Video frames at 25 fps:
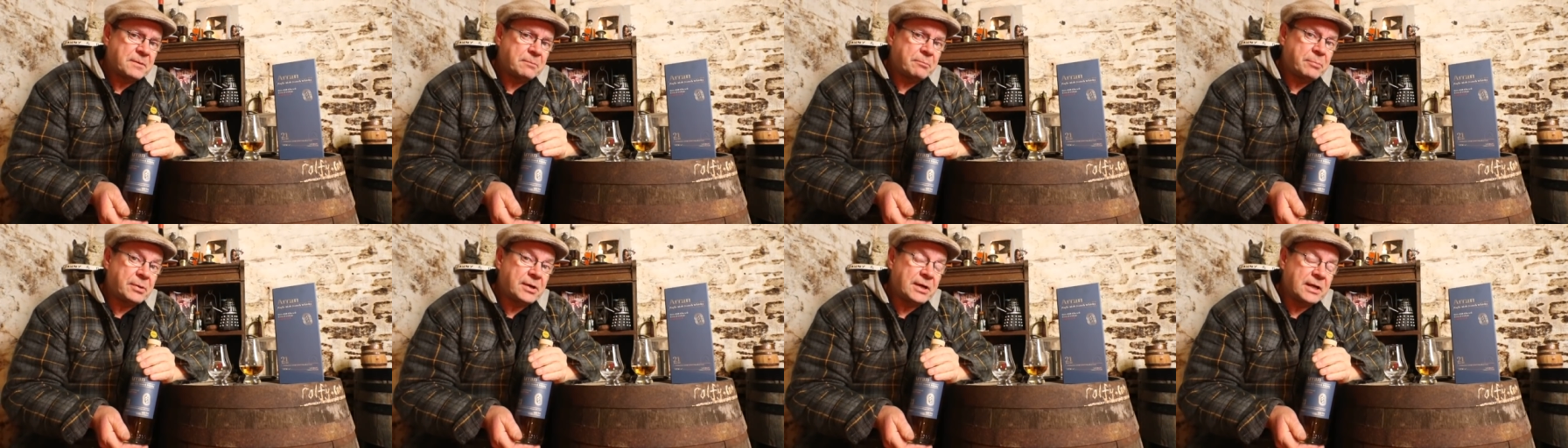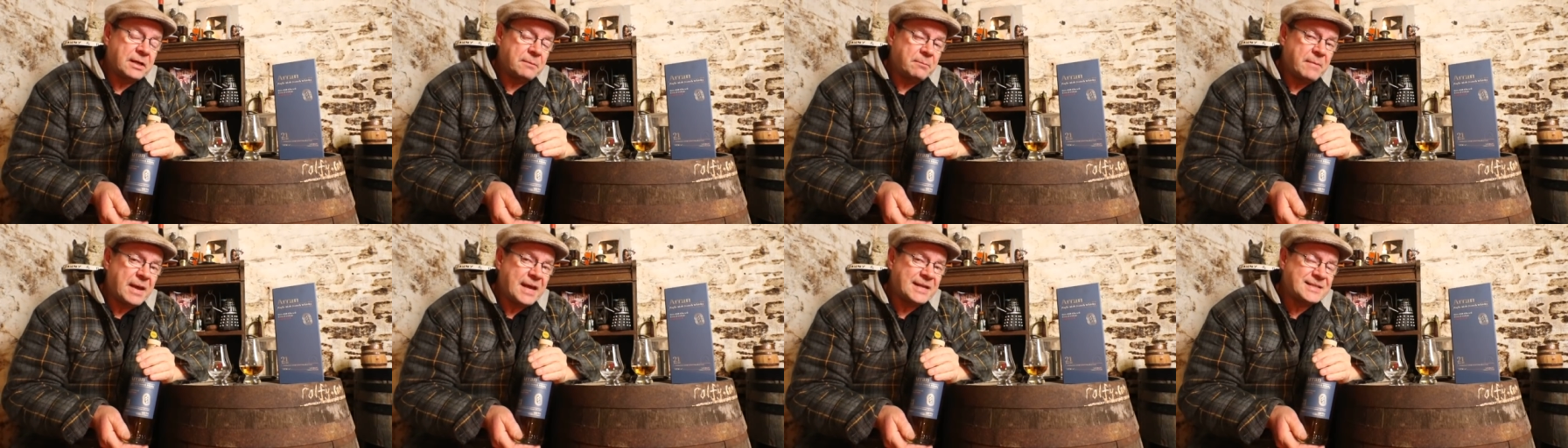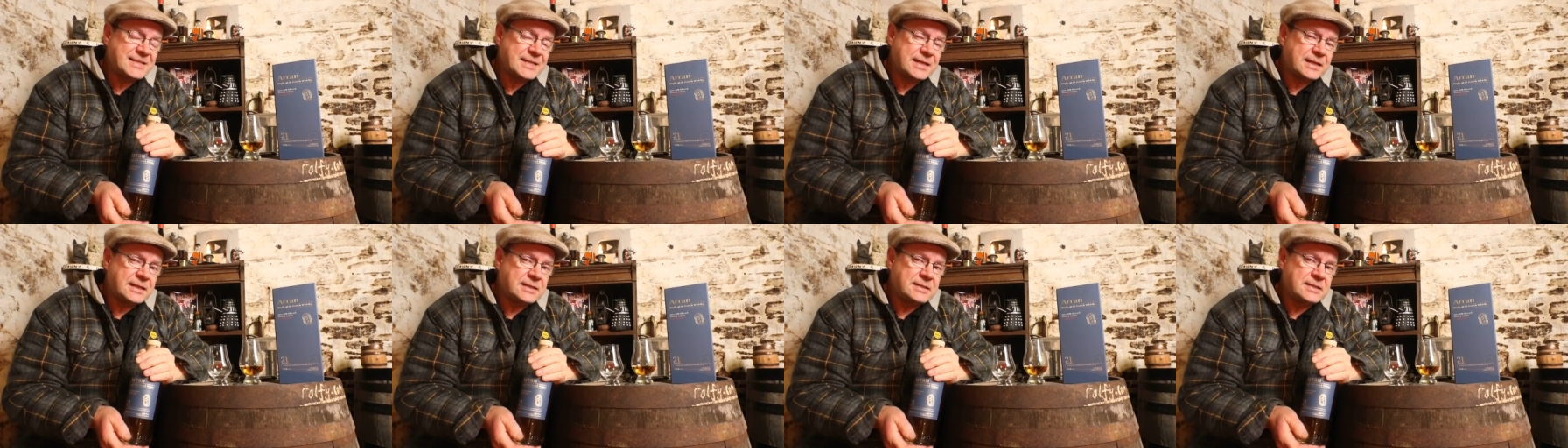
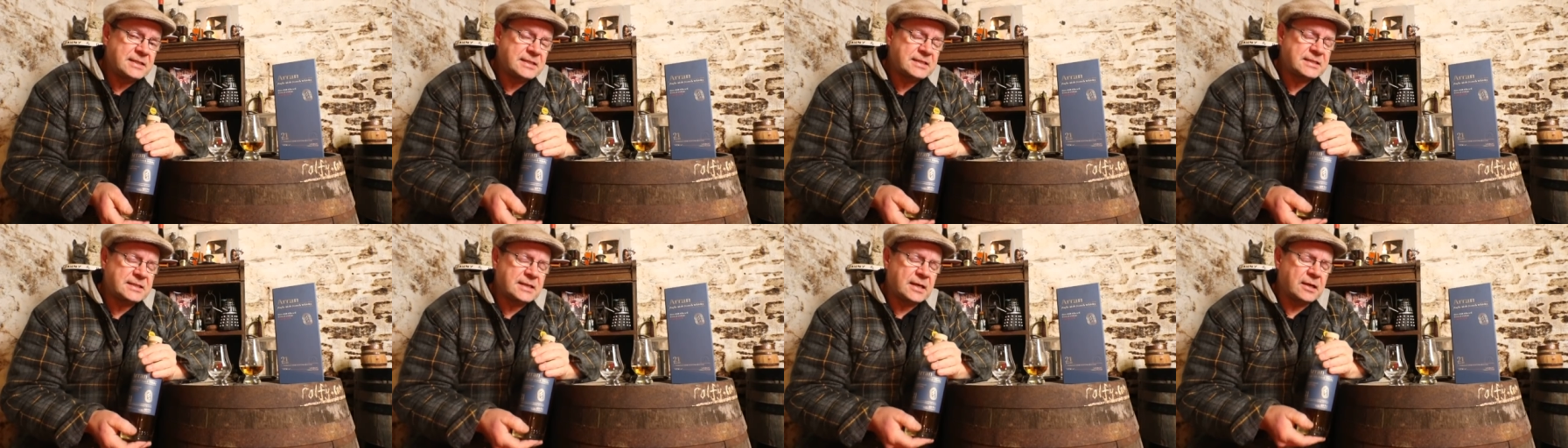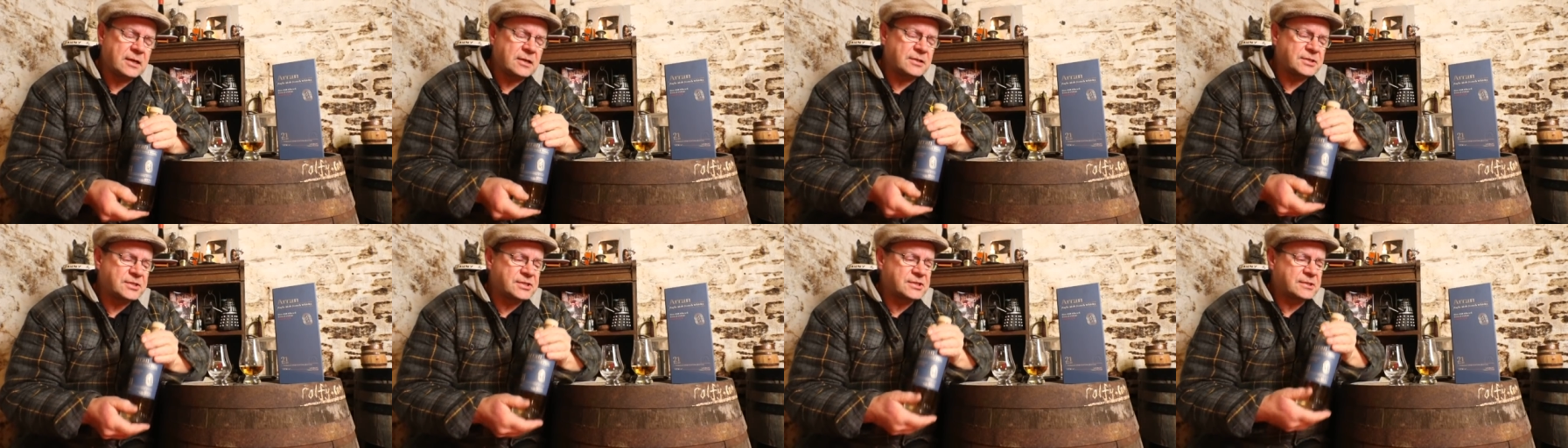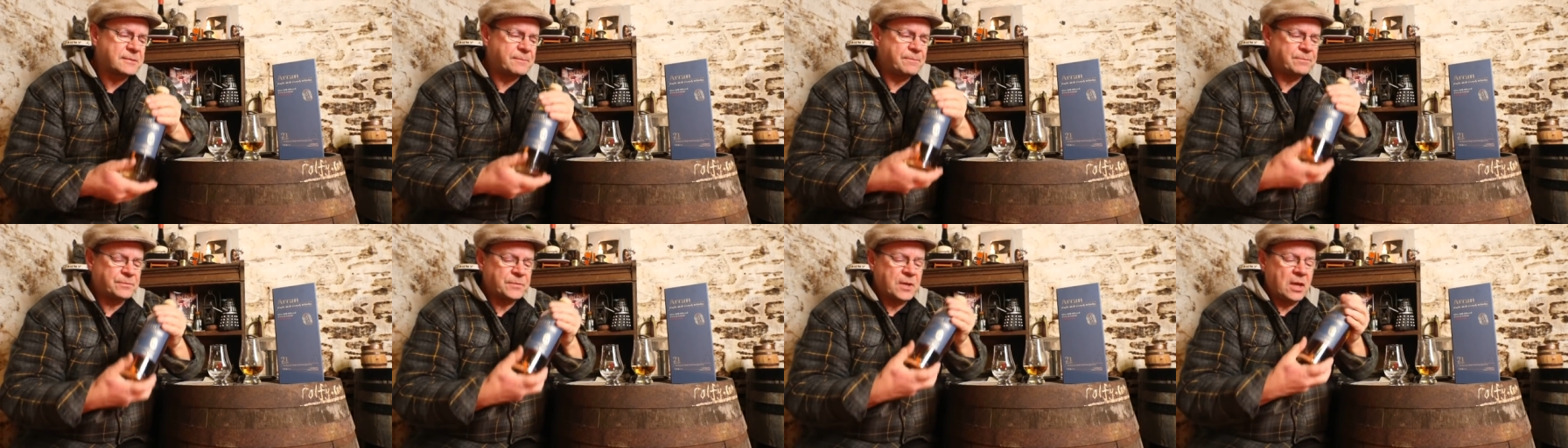pragmatic
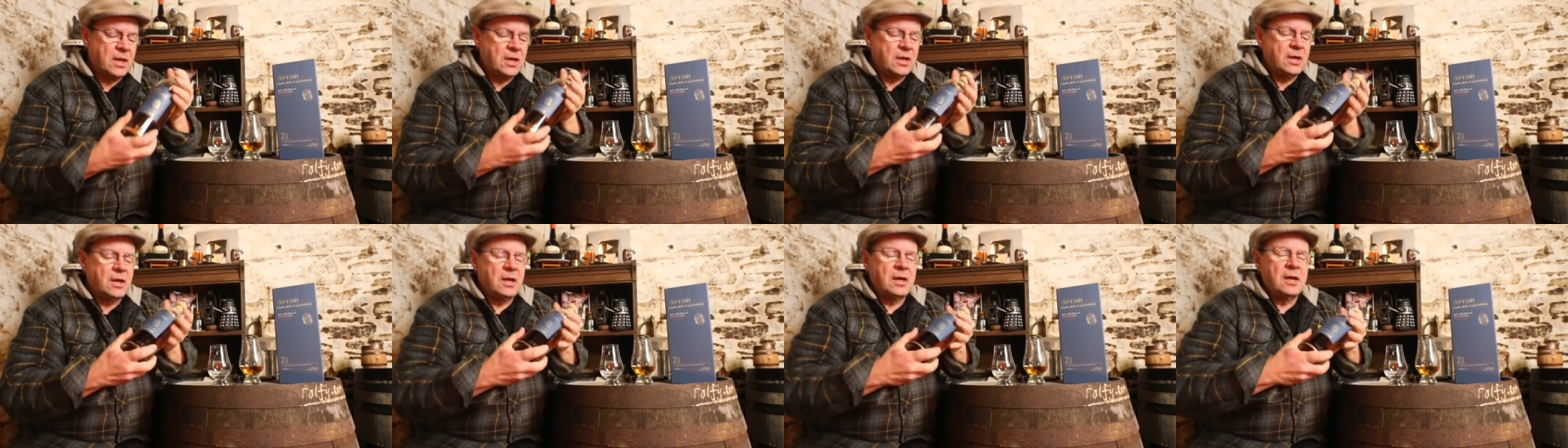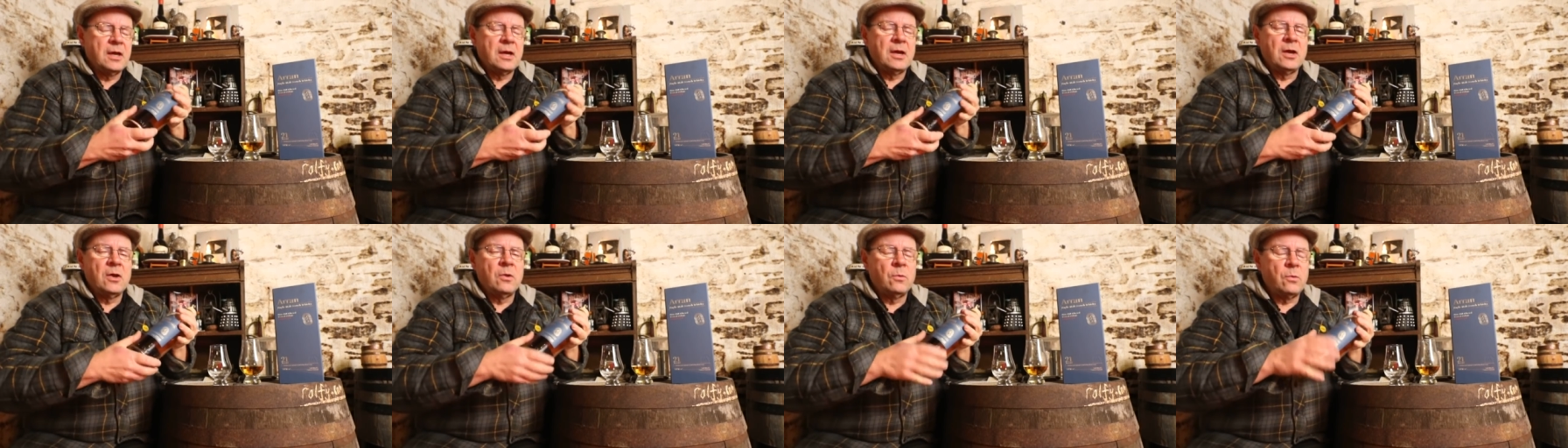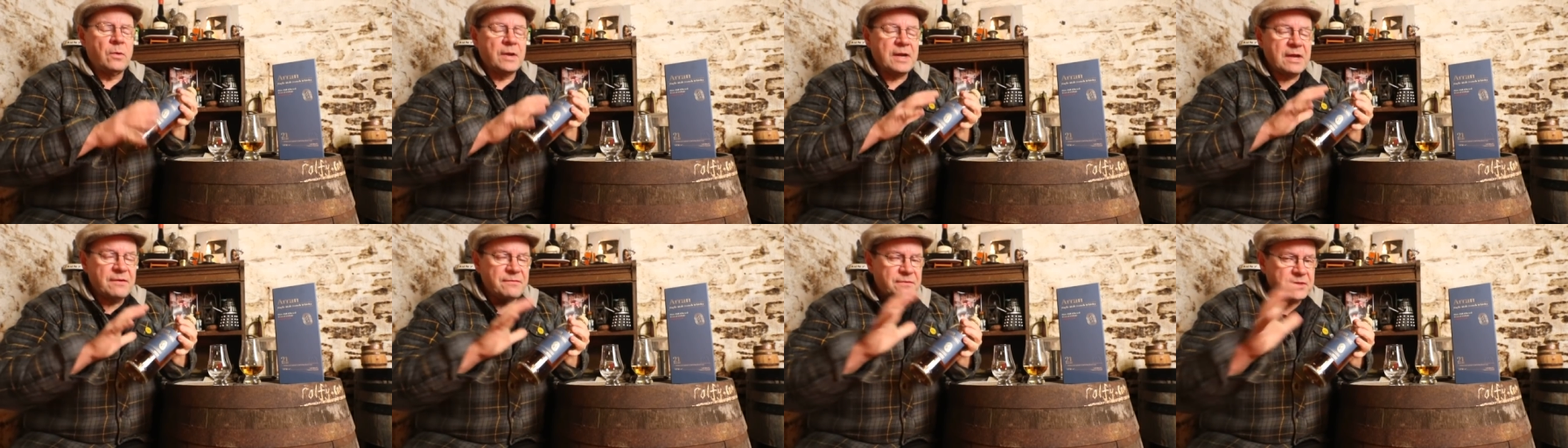distillers,
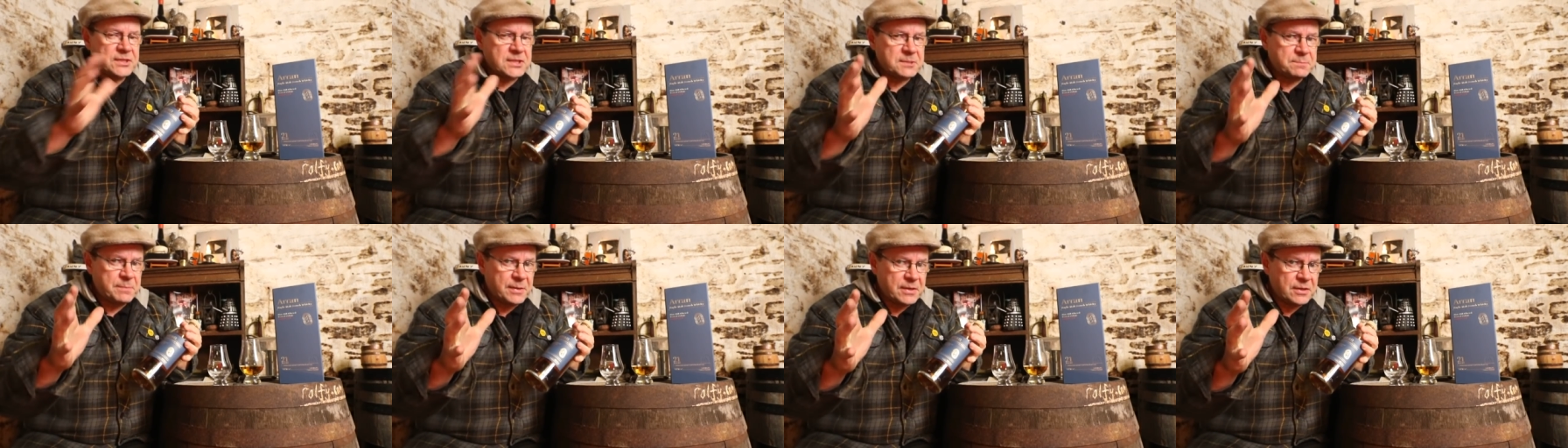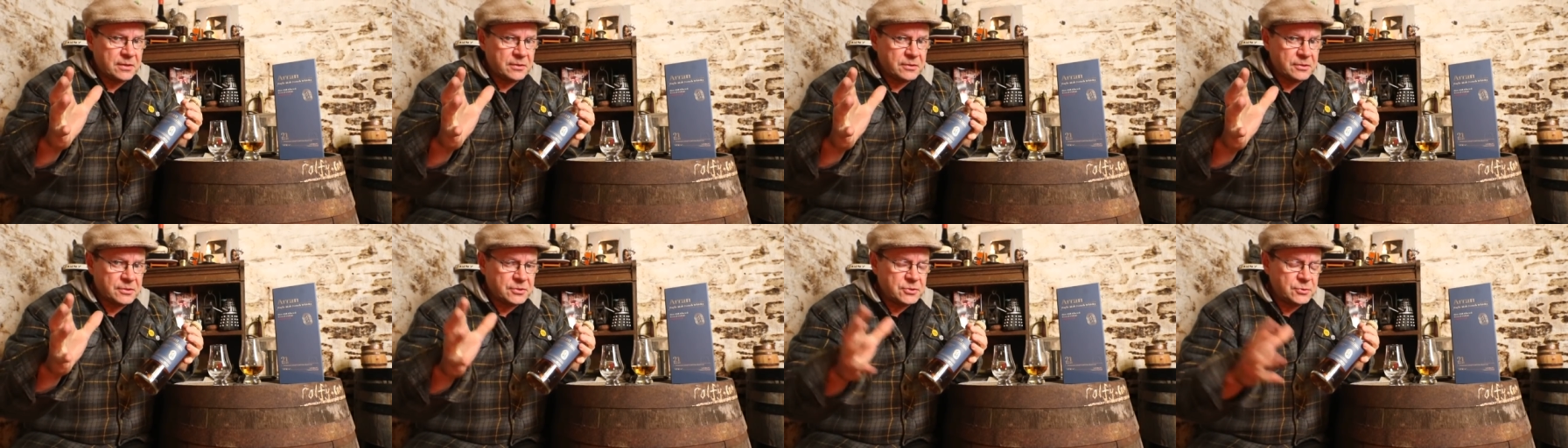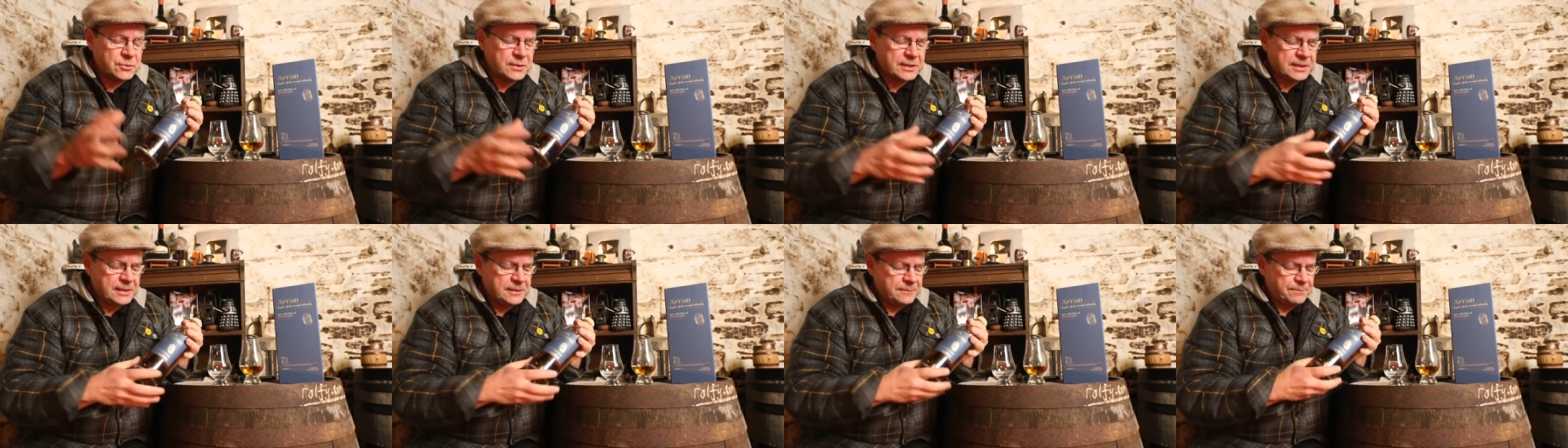whatever spirit they're
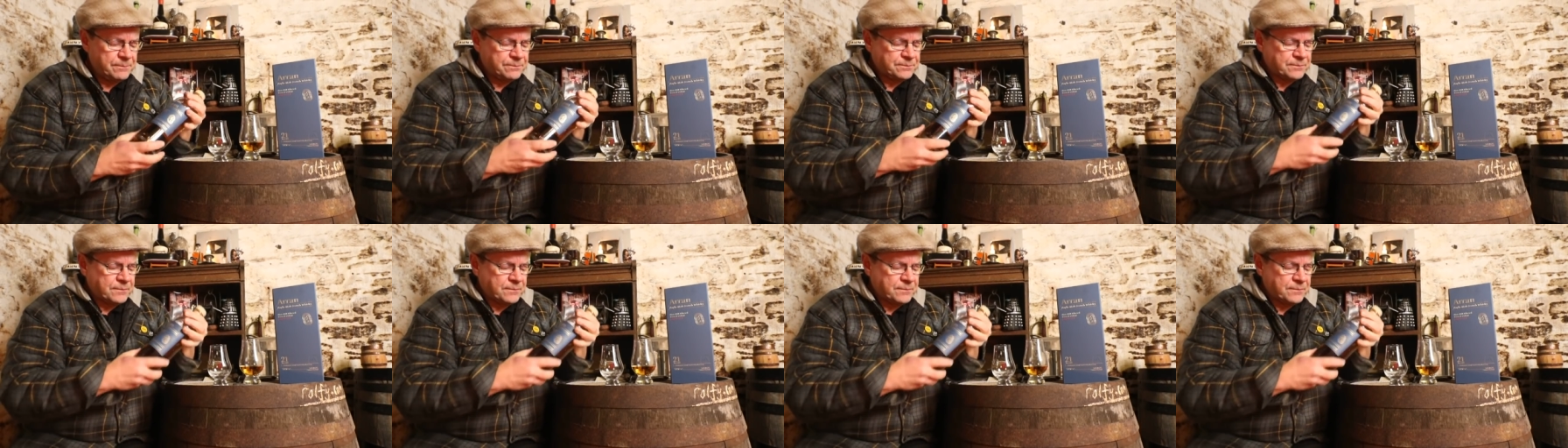doing.